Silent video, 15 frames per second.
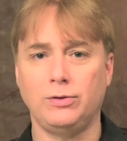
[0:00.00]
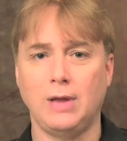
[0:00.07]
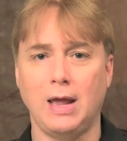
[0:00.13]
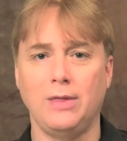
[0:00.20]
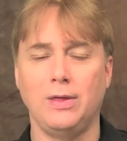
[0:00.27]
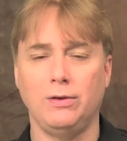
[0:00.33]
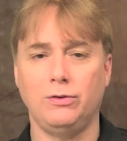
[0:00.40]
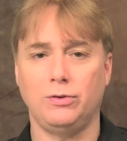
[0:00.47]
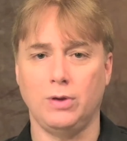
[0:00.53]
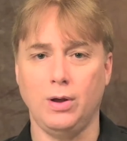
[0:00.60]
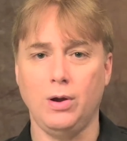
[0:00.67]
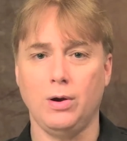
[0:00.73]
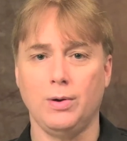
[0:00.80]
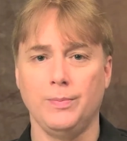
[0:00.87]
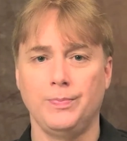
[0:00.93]
Day this
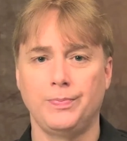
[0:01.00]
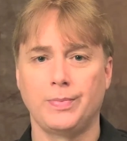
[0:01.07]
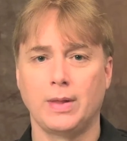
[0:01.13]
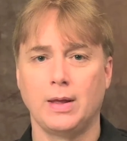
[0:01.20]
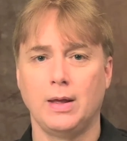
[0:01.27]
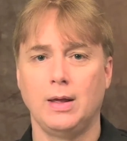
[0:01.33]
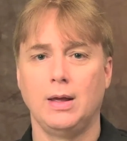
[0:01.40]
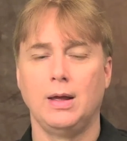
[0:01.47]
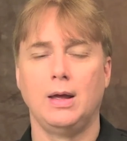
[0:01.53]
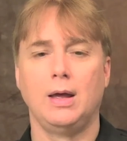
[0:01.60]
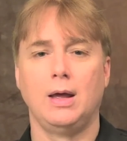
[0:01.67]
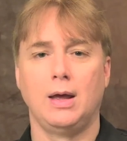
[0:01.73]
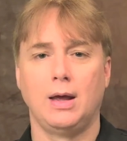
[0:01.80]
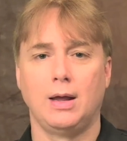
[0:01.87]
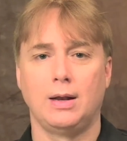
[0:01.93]
year.
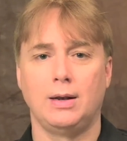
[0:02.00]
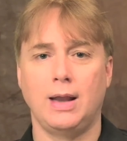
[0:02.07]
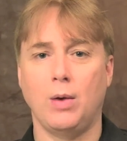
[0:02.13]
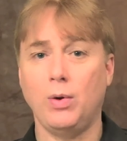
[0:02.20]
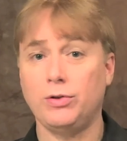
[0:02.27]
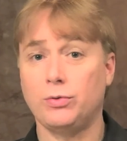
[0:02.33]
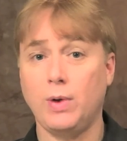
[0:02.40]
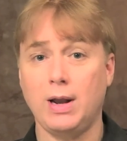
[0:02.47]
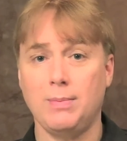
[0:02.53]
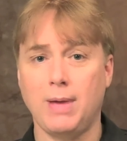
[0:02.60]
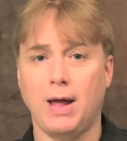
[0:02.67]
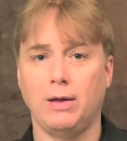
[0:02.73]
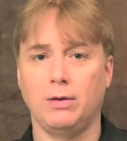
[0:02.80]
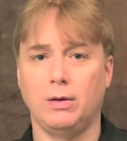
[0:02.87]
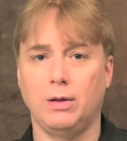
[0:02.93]
Now, what's great
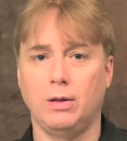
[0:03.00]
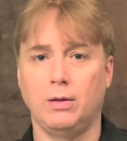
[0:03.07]
about